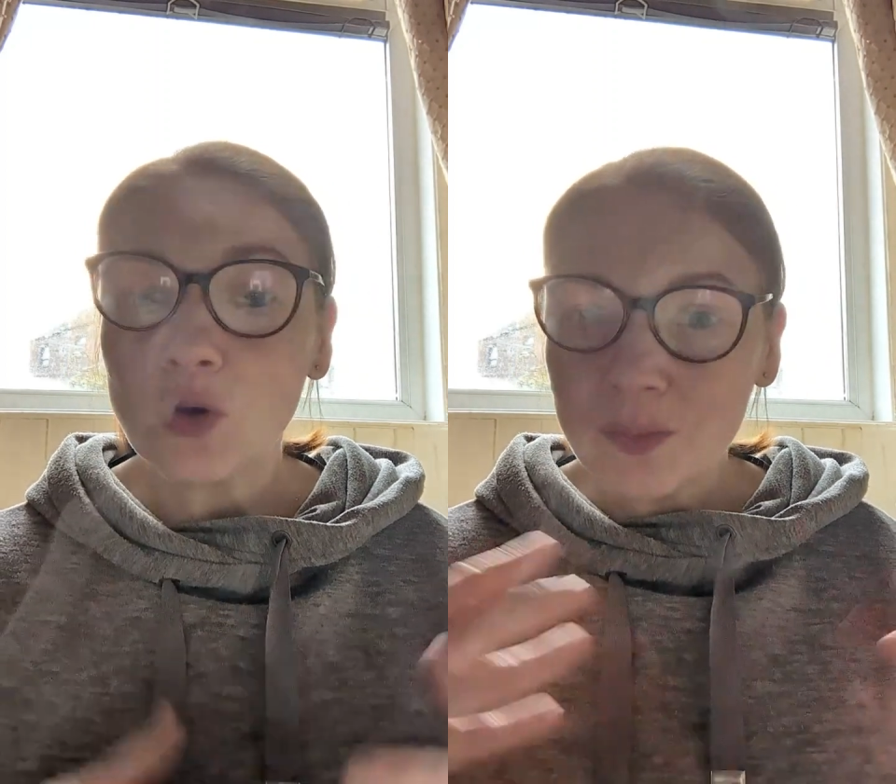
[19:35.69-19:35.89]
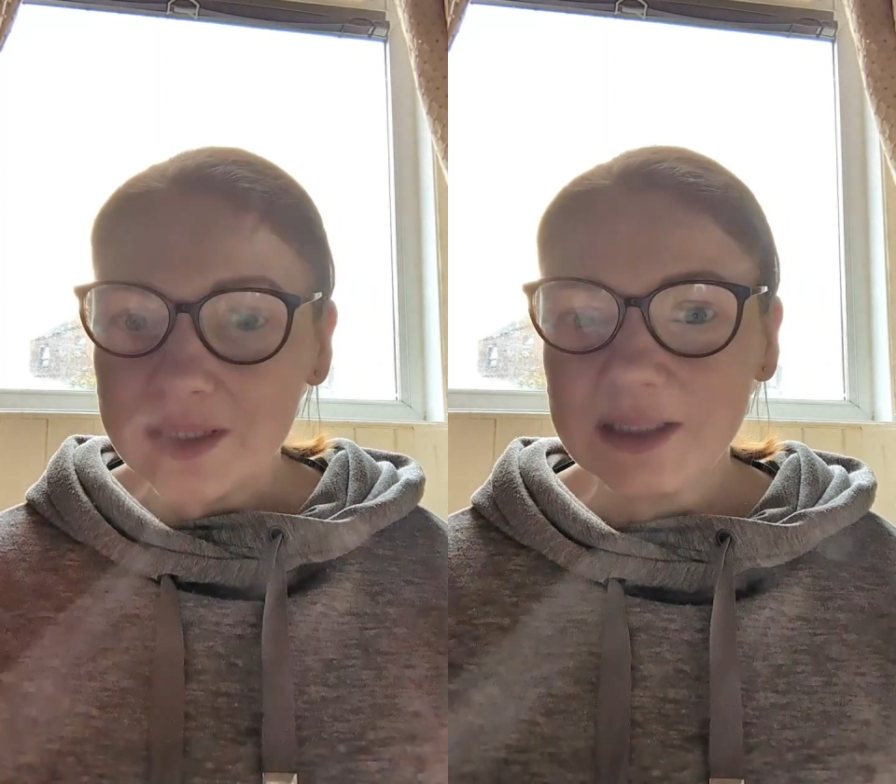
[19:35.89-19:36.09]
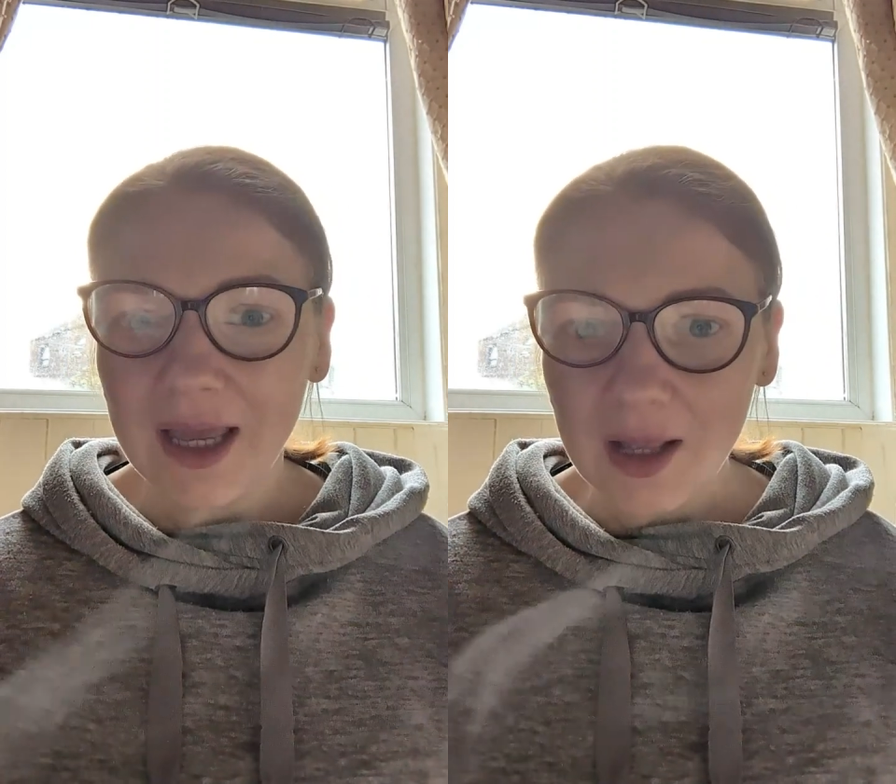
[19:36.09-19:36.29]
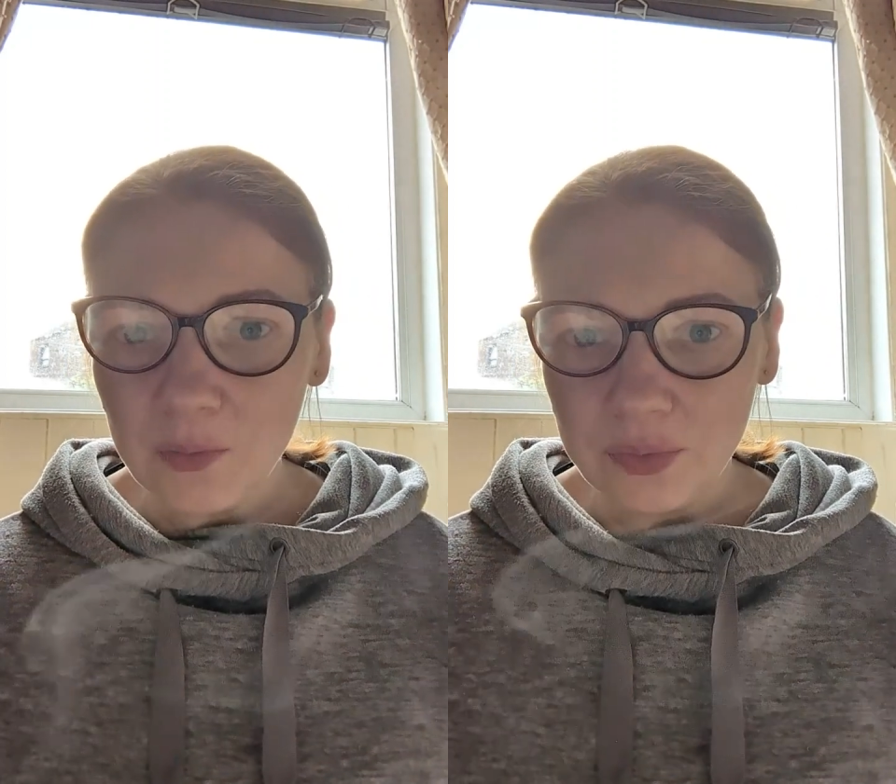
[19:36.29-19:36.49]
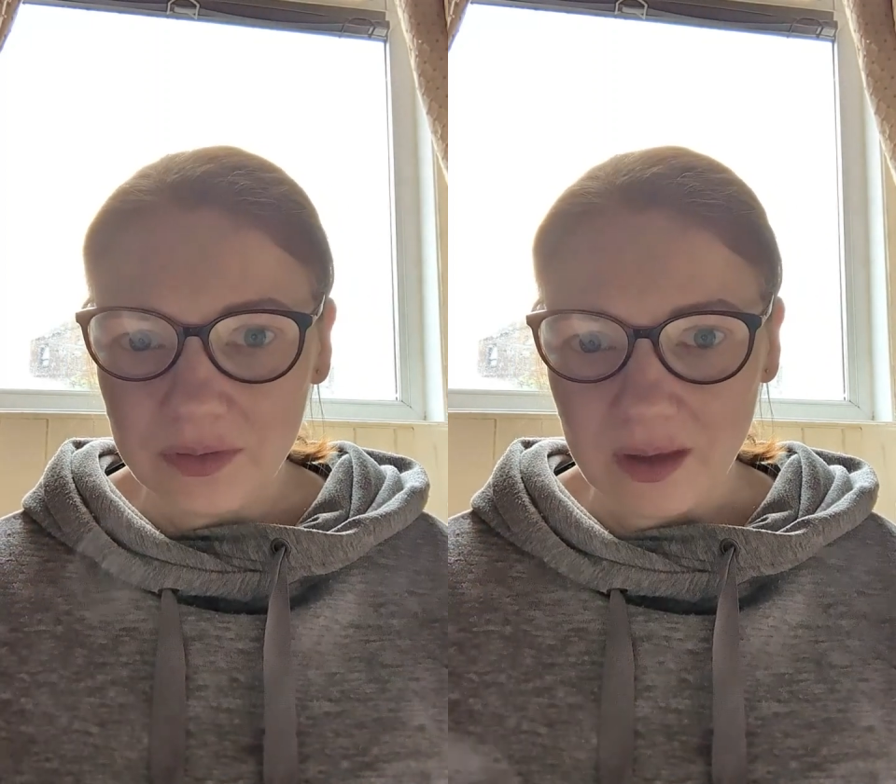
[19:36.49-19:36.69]
all meant to
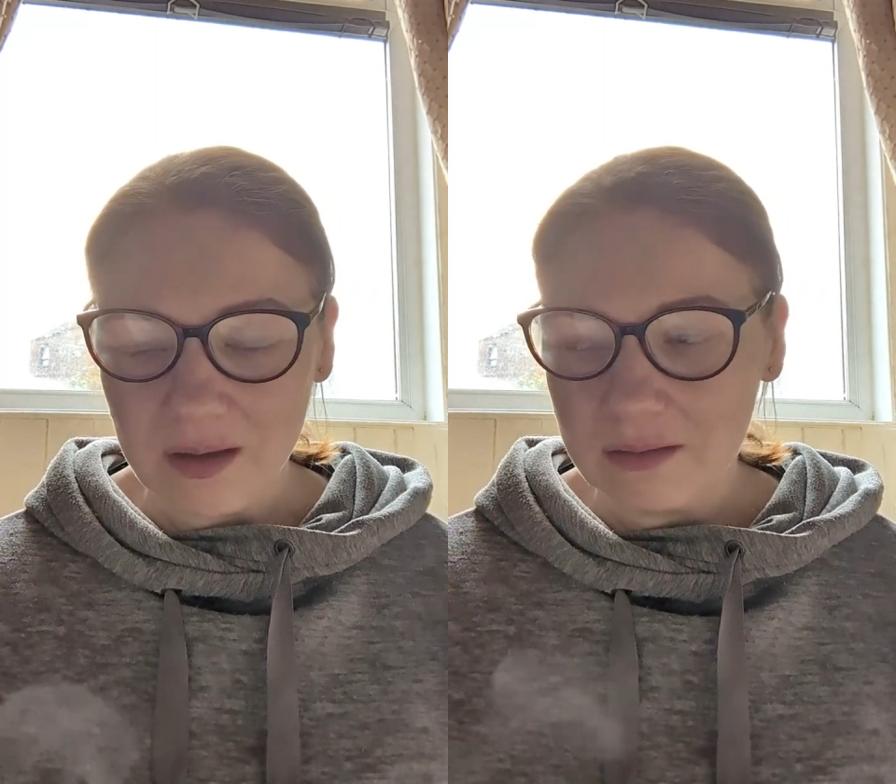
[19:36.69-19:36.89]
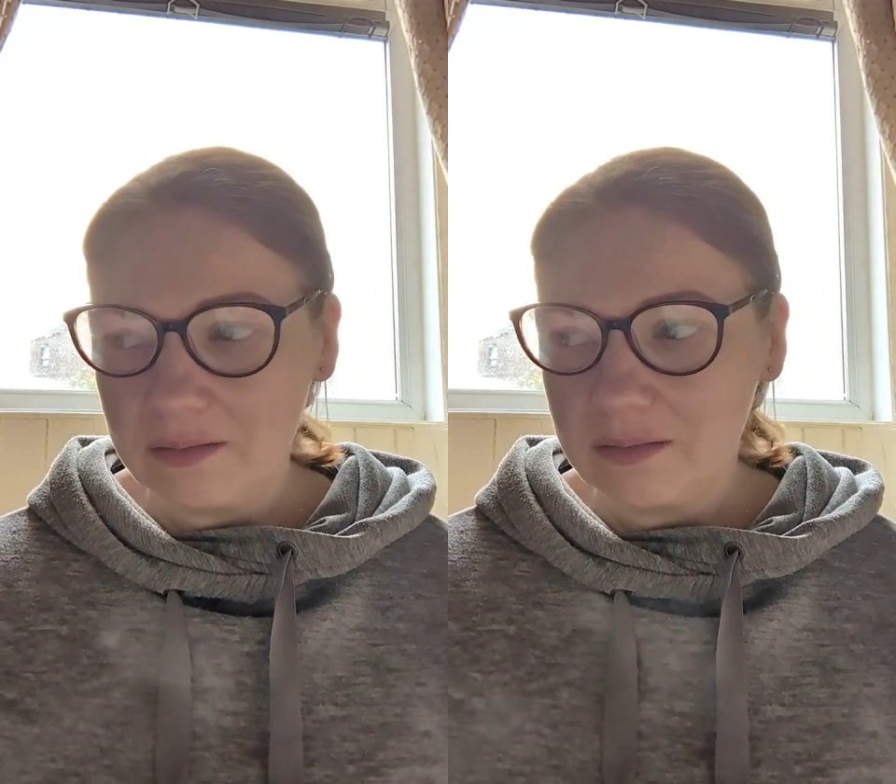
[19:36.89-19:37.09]
help with that.